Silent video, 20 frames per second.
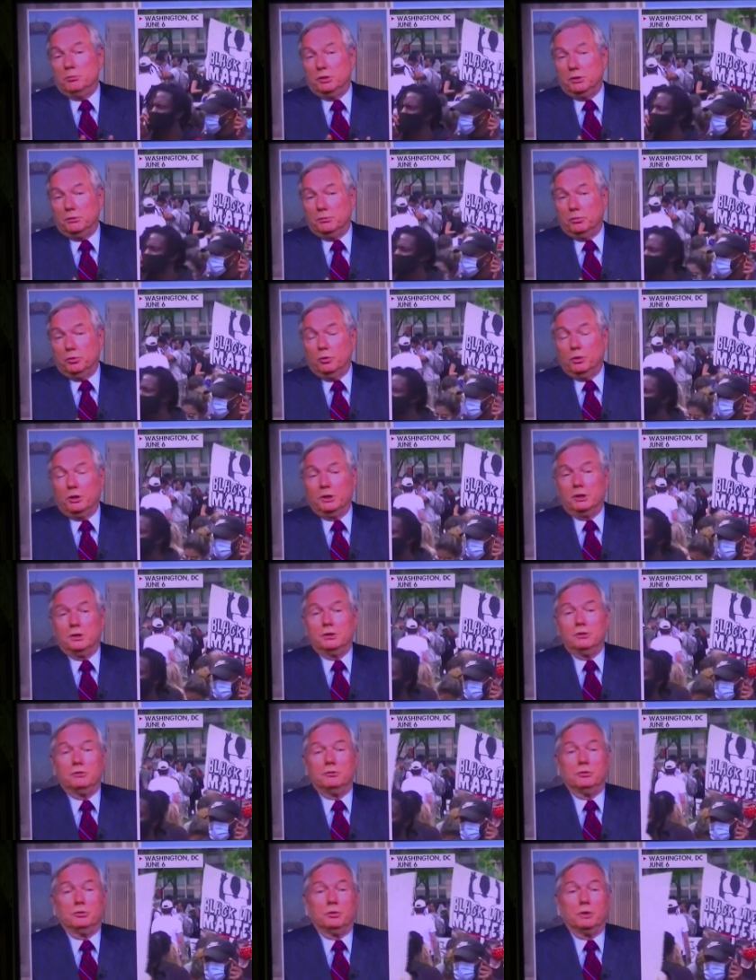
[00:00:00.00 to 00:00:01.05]
being put
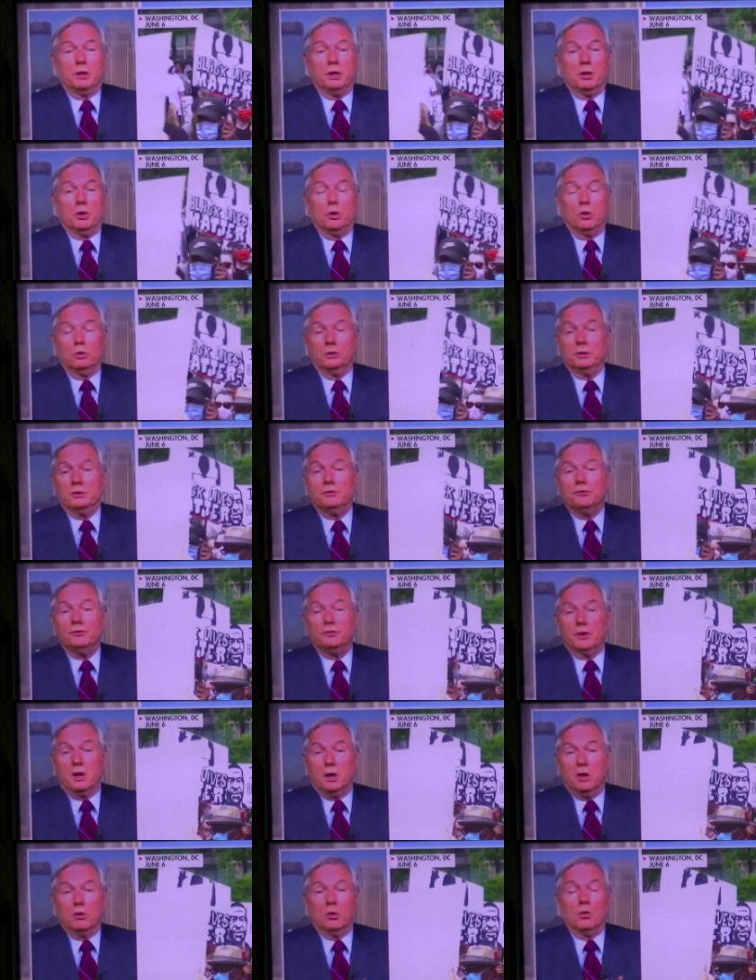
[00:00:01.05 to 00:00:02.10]
into a holding
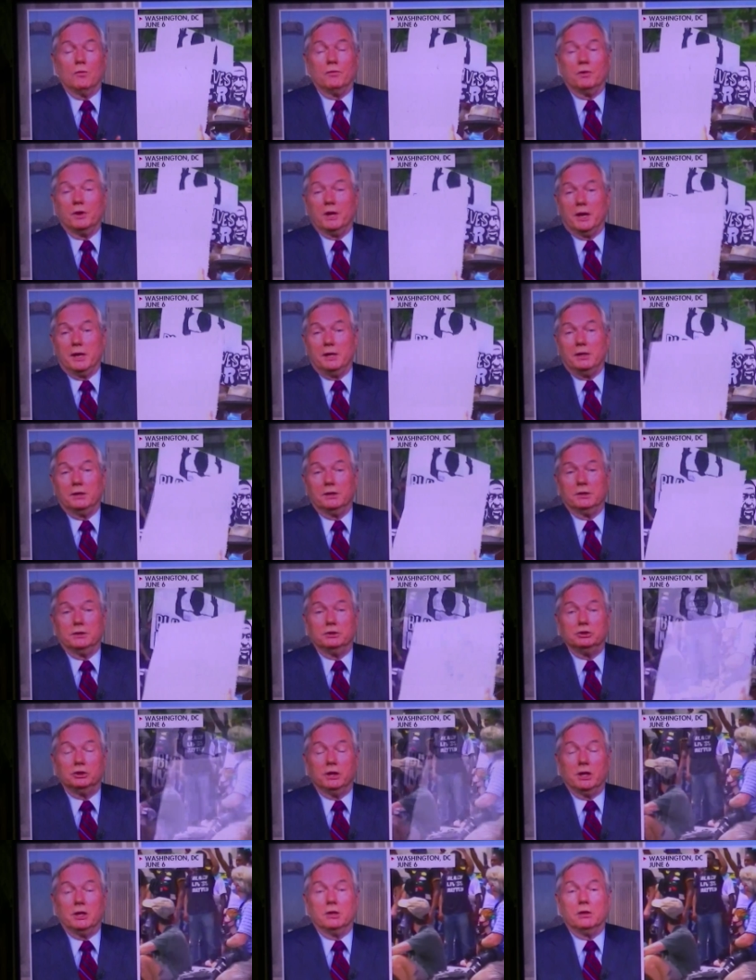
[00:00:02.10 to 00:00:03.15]
cell overnight in a
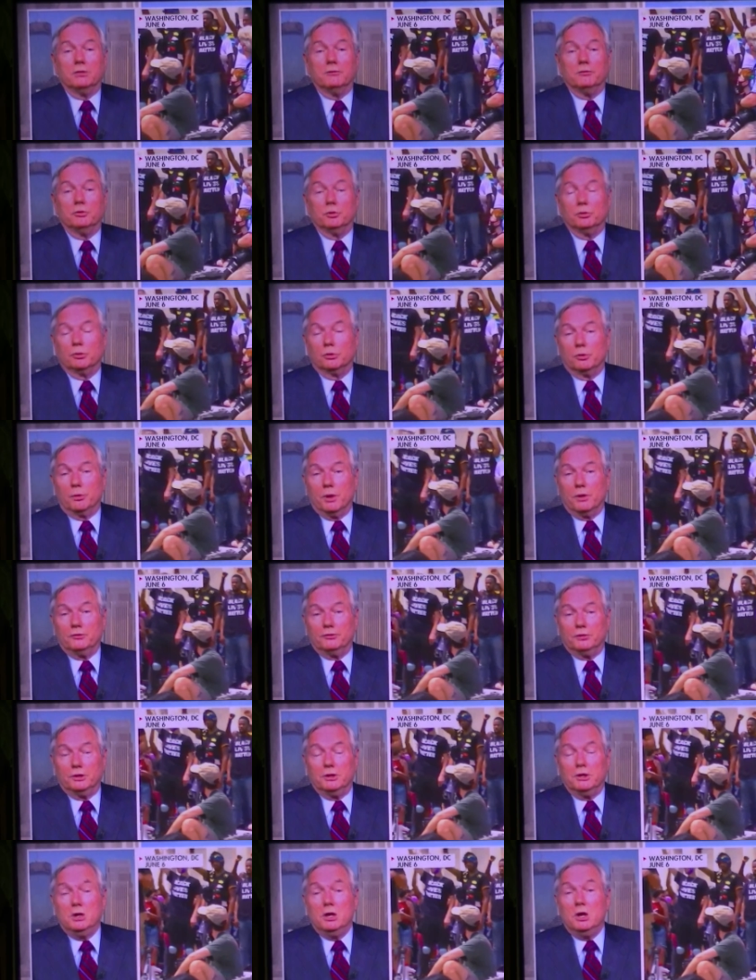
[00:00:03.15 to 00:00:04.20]
jail if you were
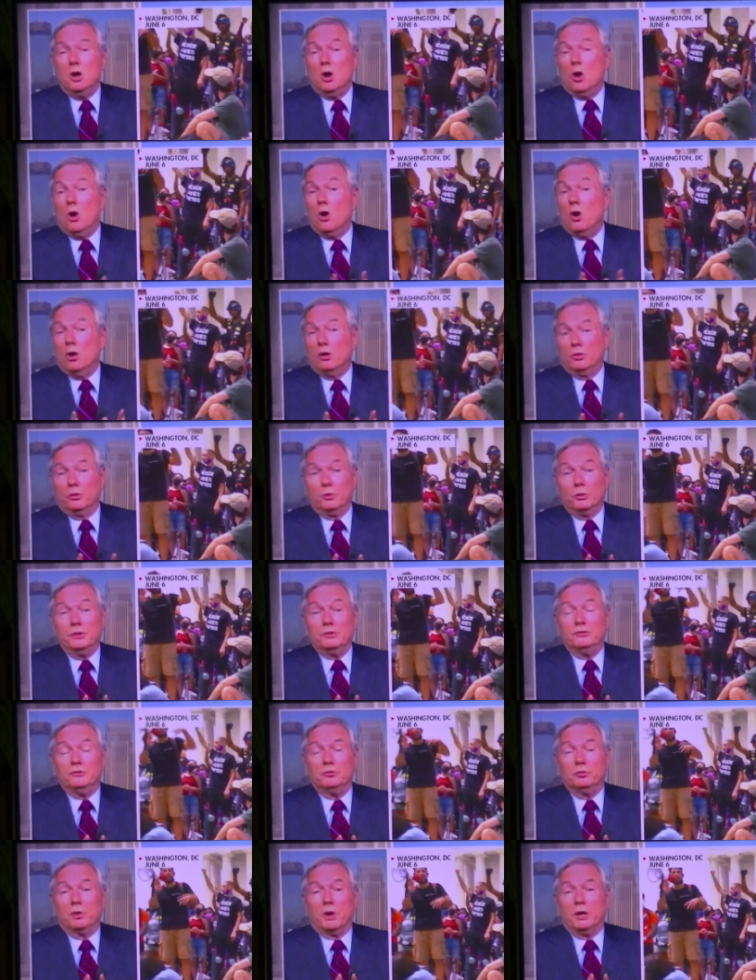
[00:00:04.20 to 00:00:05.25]
arrested, all are
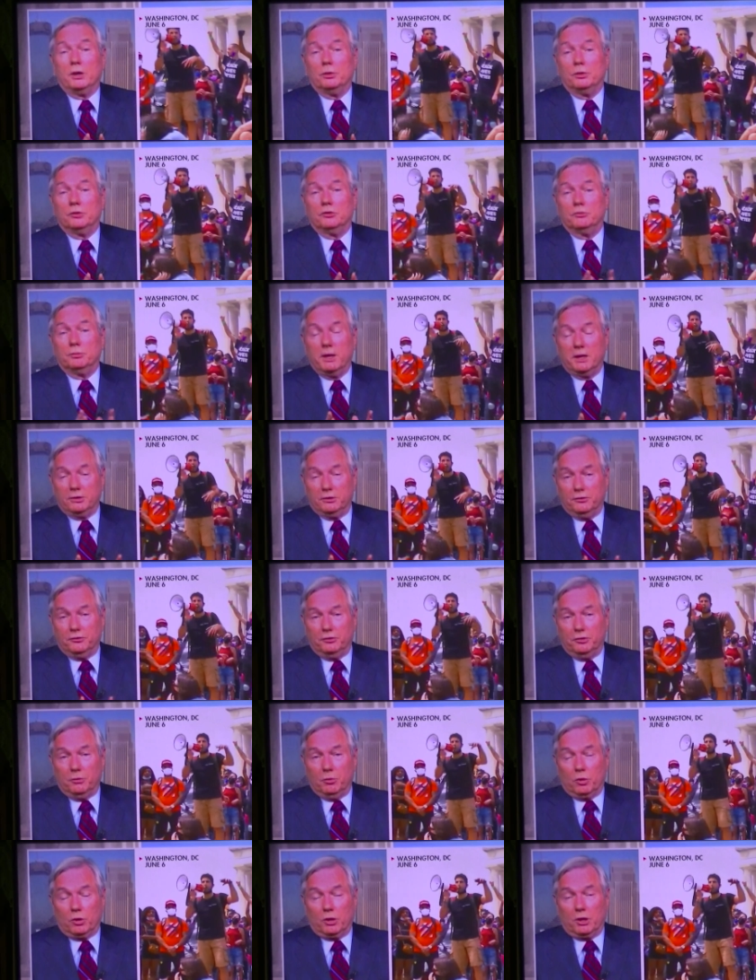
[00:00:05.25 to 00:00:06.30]
reasons why you would expect to
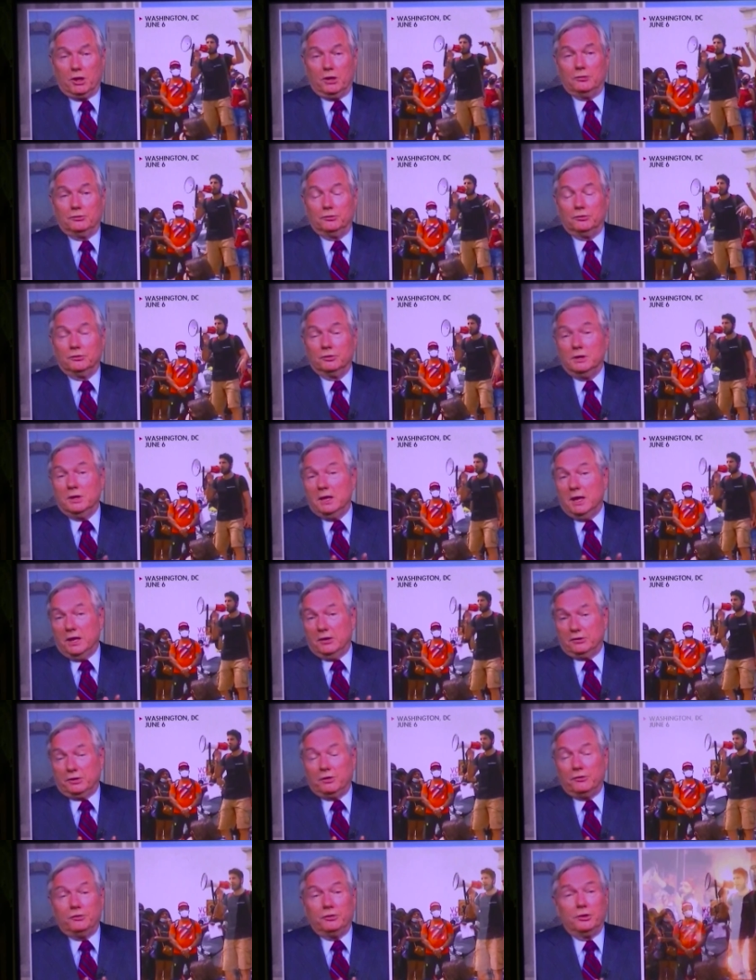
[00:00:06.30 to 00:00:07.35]
see more cases.
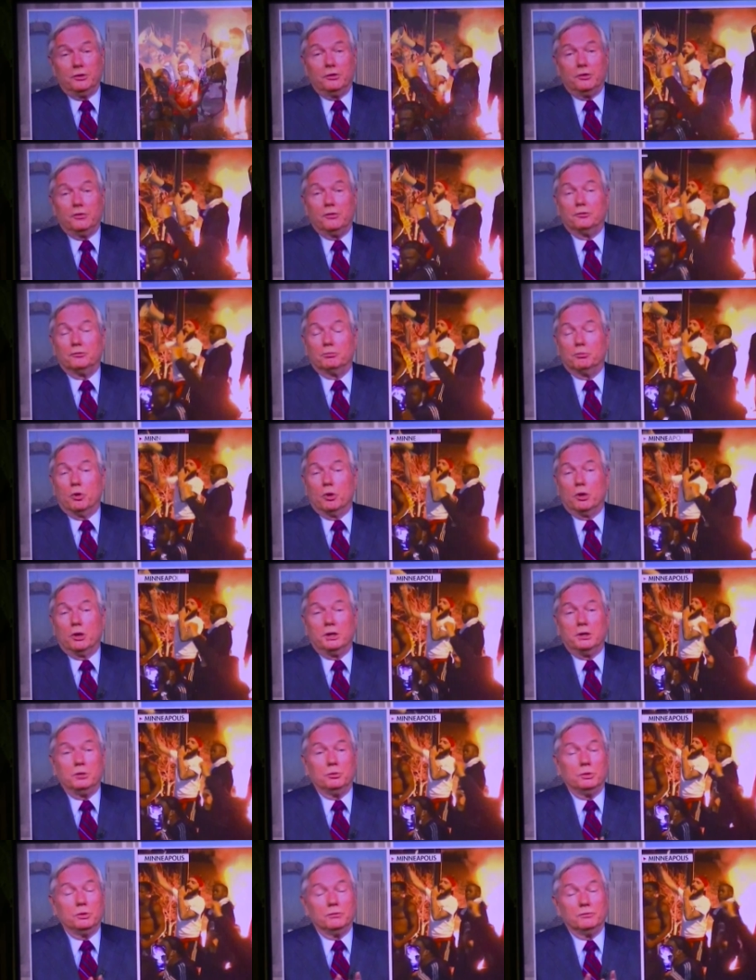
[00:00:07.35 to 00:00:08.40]
As I sit here this
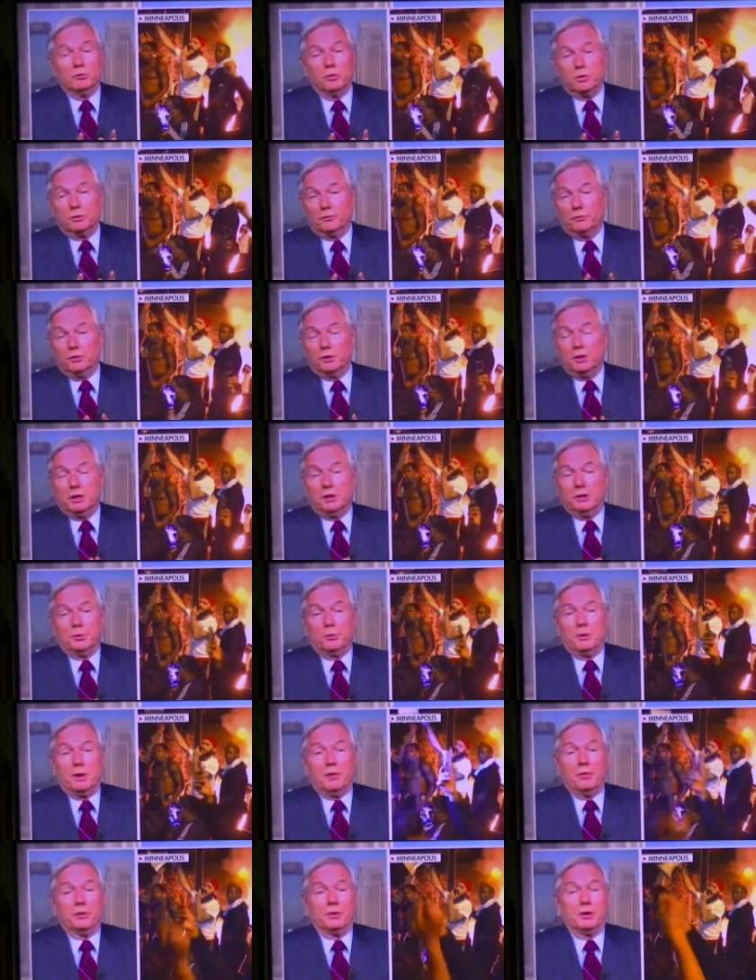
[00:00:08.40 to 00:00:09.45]
morning, we've looked for data
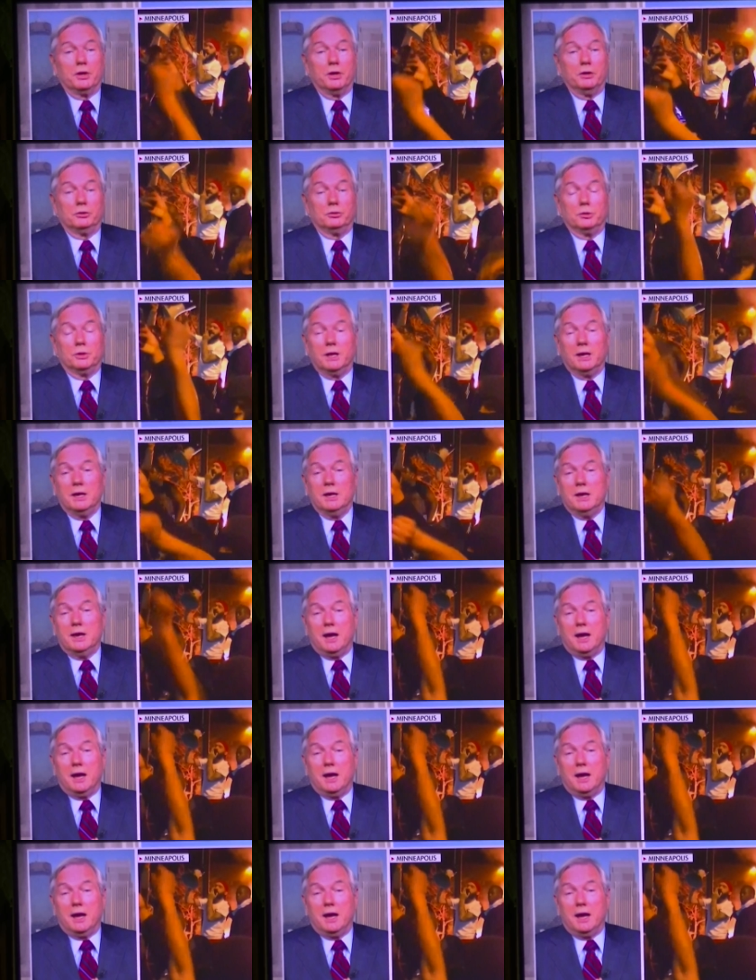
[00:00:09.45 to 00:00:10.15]
around the country